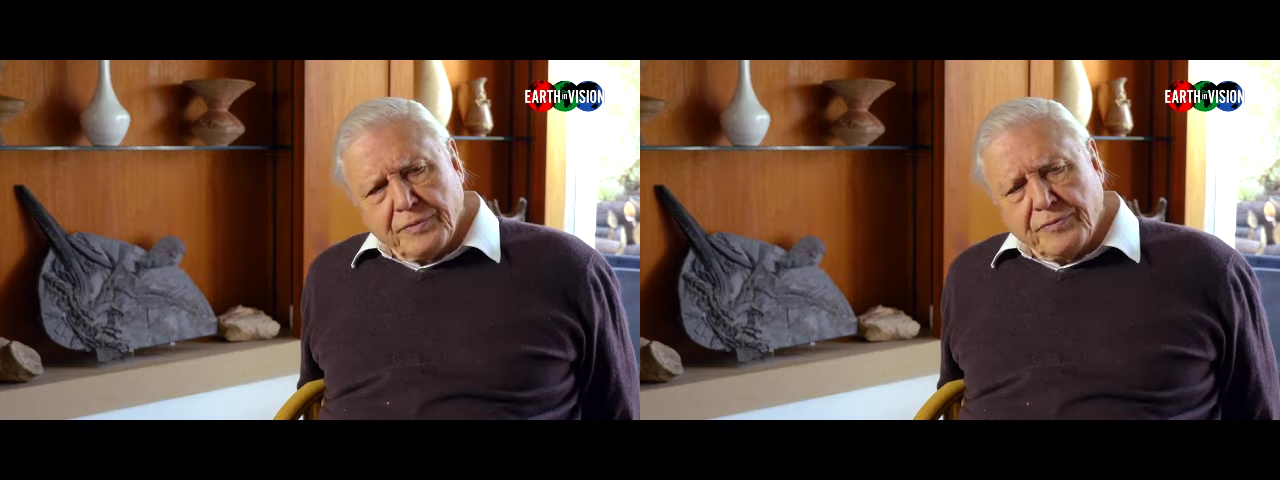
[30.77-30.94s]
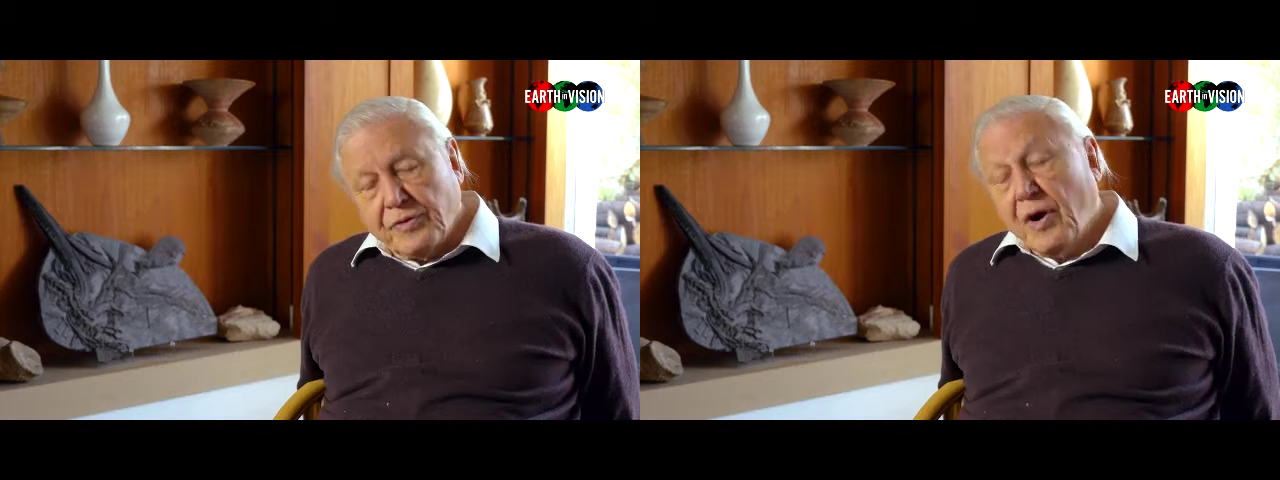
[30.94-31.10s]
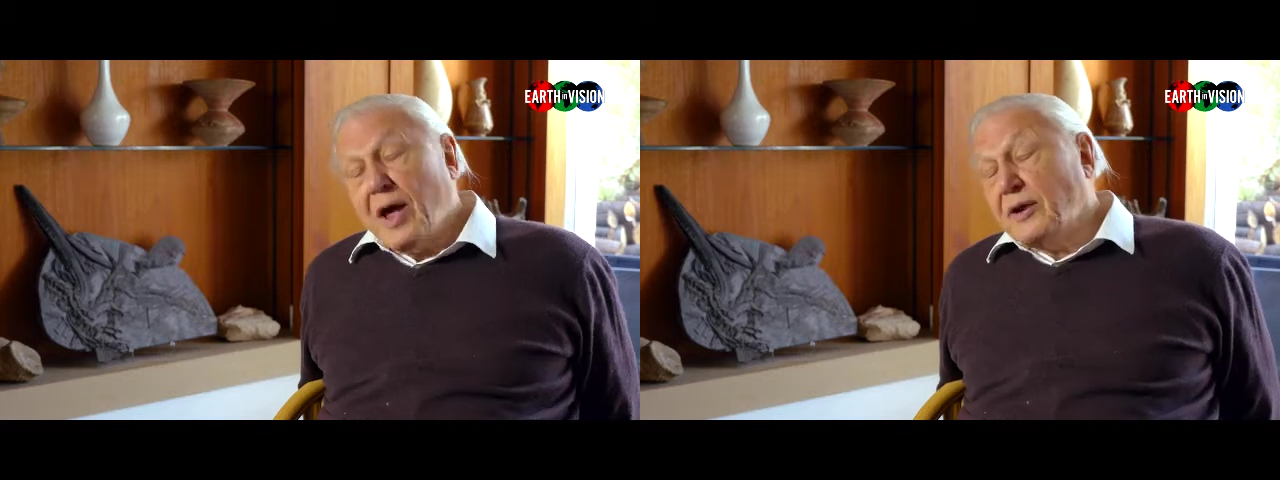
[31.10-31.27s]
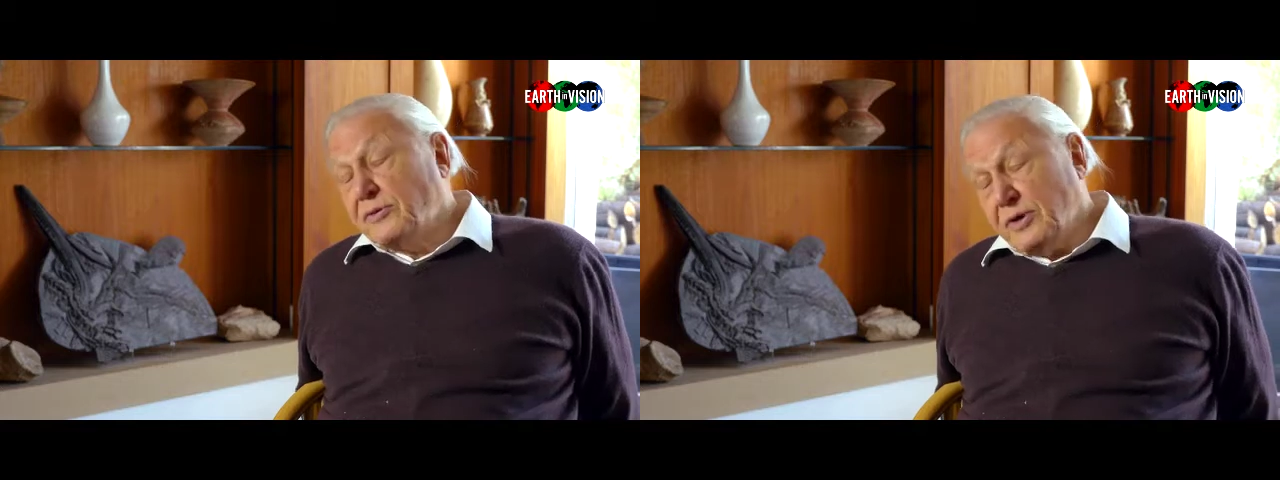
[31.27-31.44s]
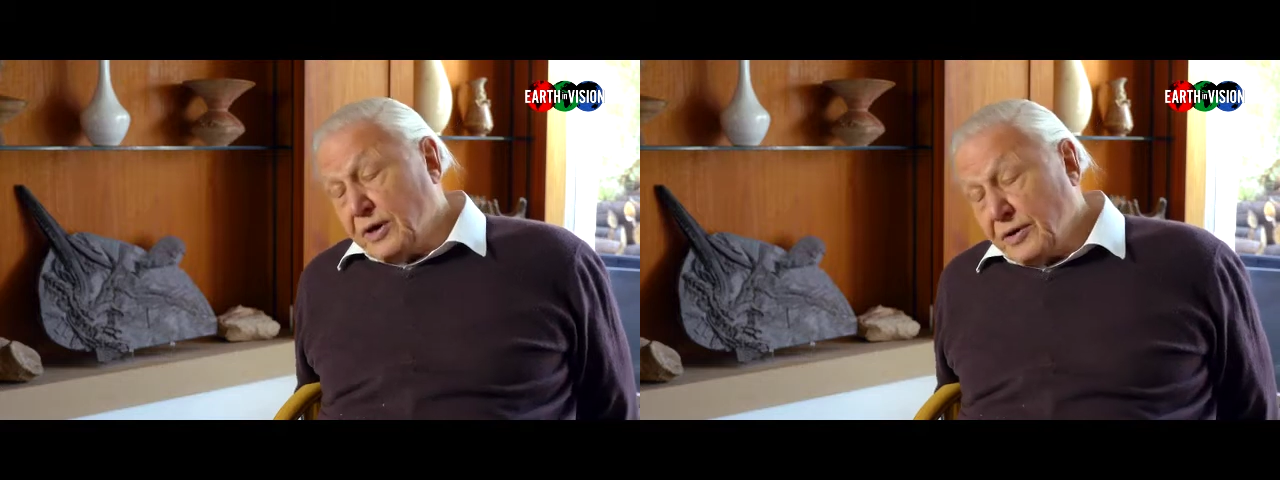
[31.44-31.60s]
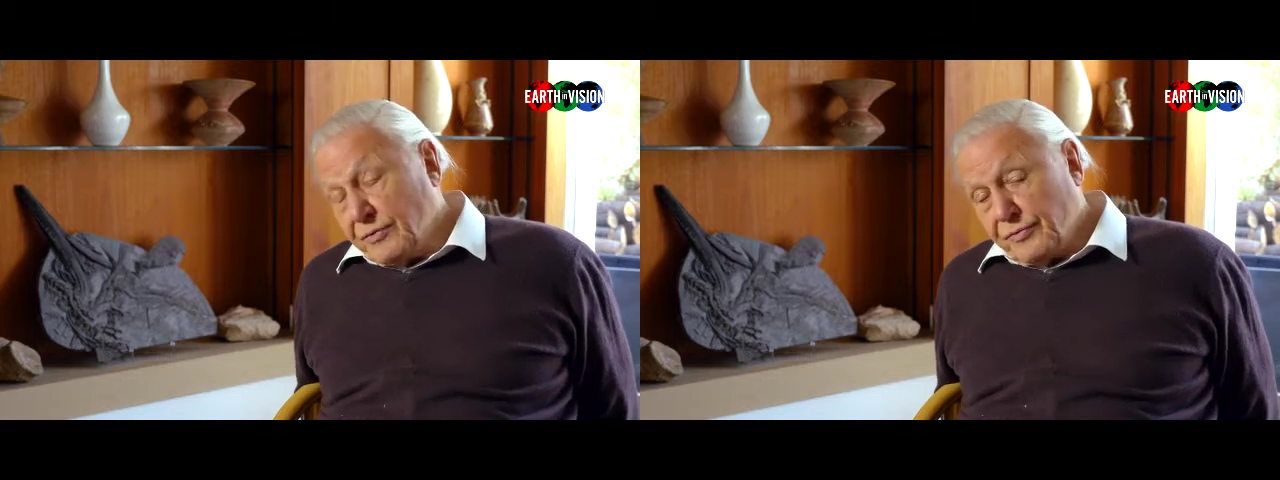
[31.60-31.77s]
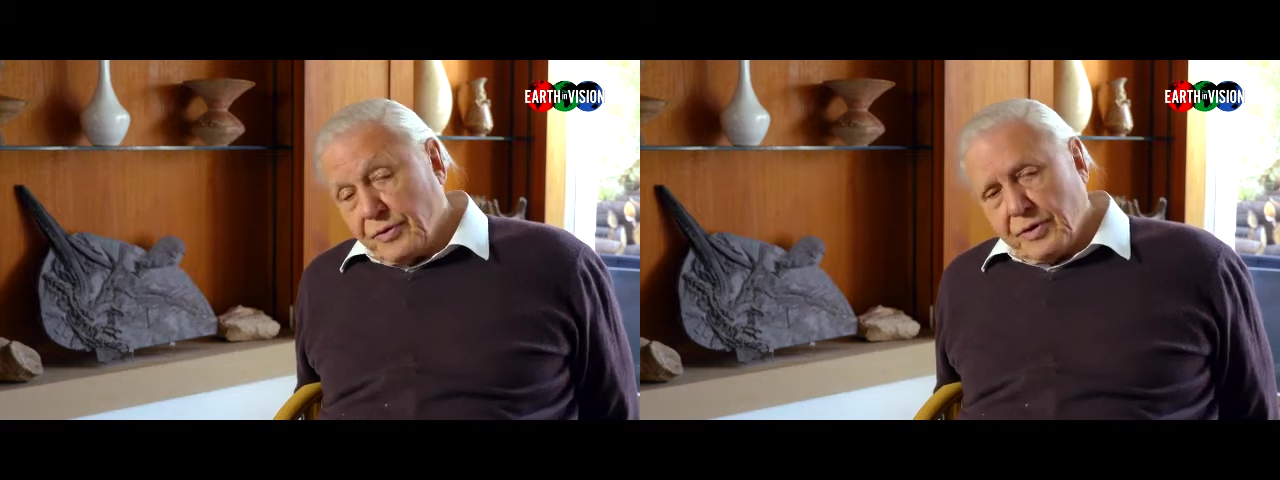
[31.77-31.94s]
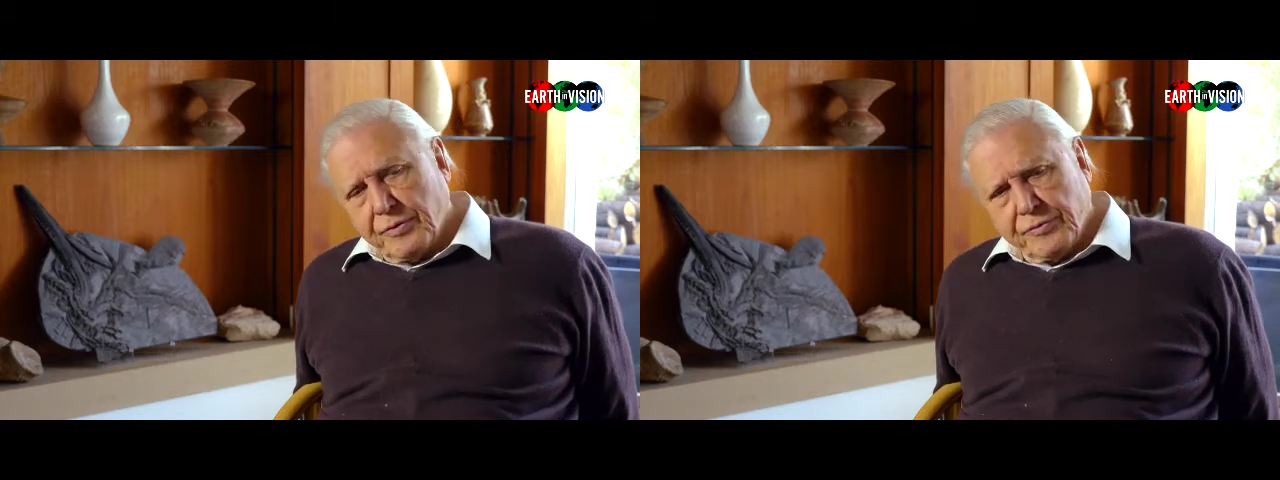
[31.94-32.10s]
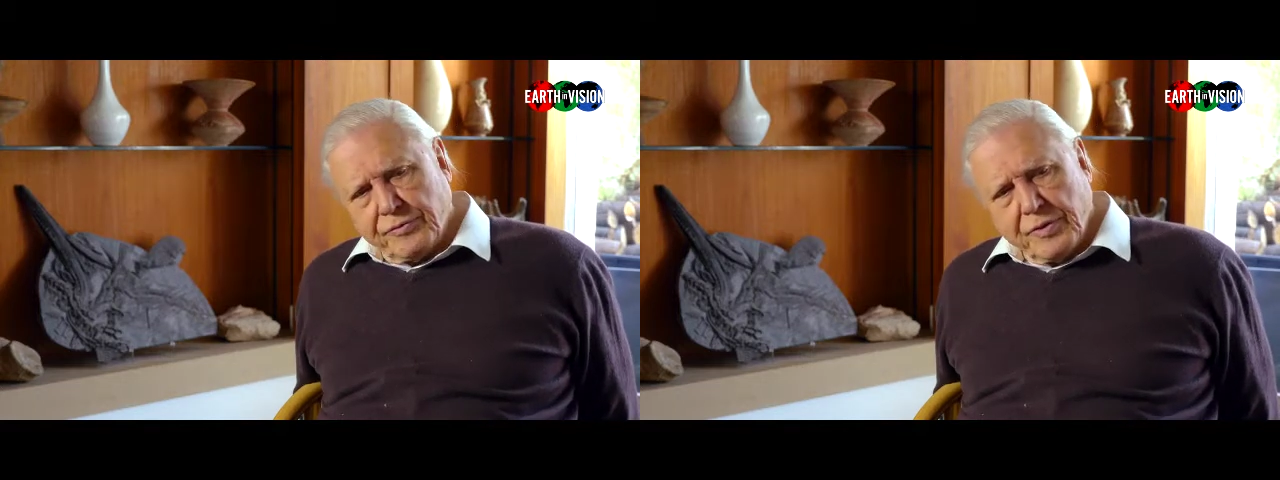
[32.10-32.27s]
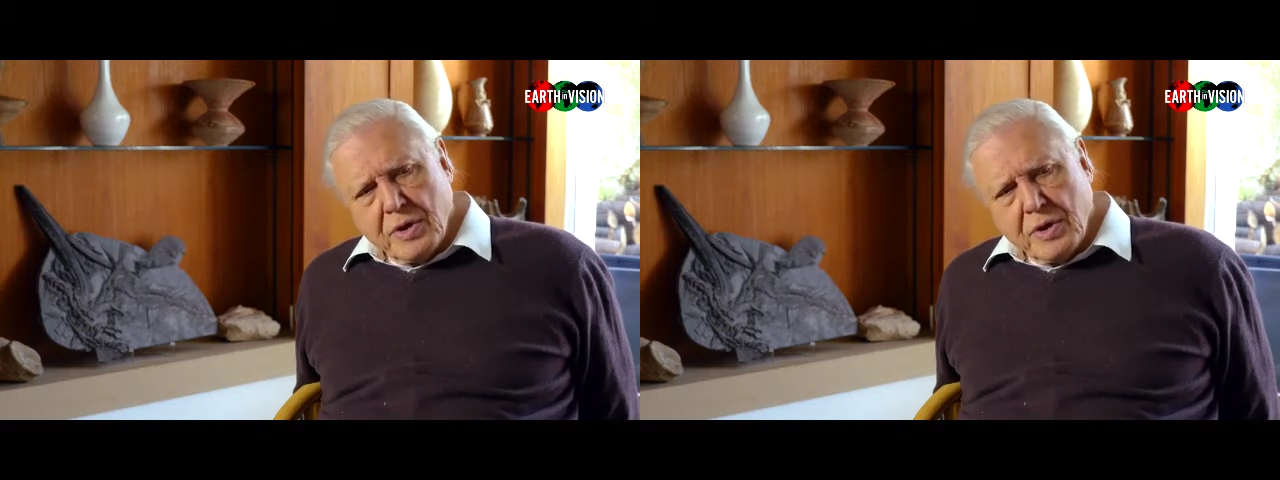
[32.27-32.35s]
variety of